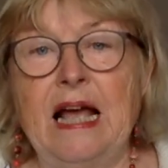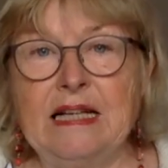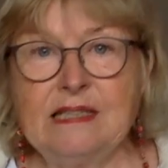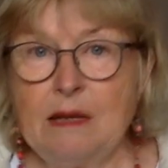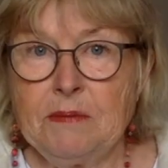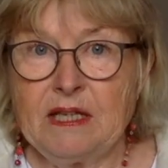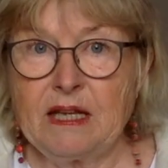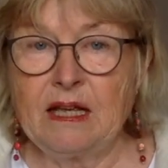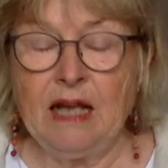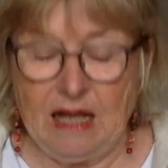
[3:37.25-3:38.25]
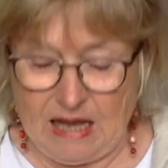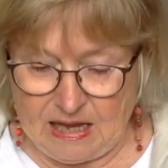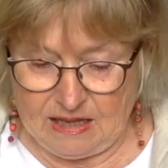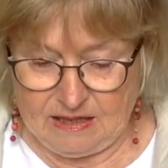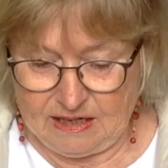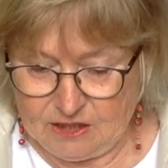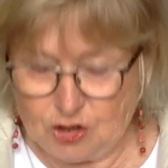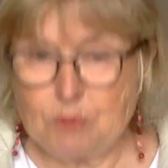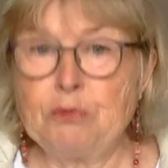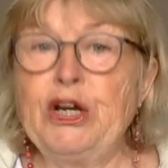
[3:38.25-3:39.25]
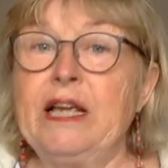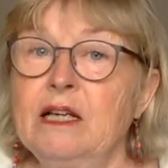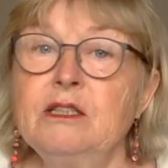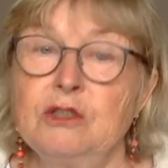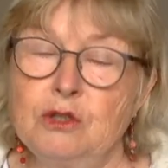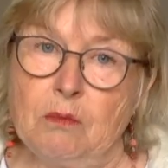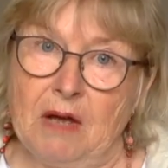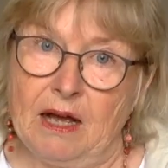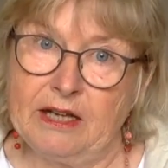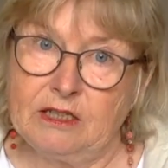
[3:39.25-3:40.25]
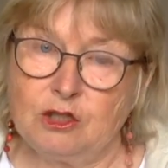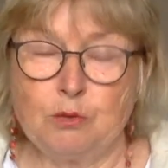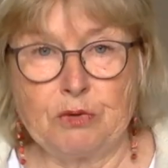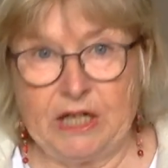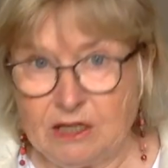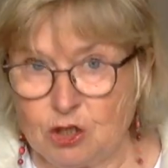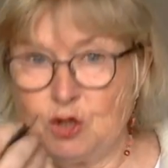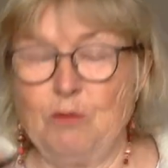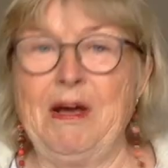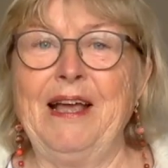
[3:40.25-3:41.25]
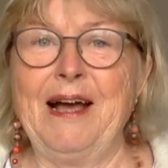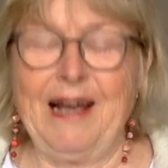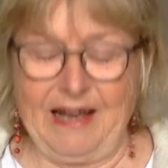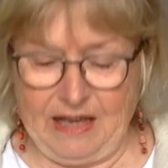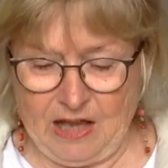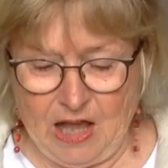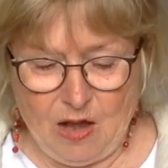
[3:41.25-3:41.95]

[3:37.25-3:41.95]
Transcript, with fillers: something that springs to mind, springs to my eye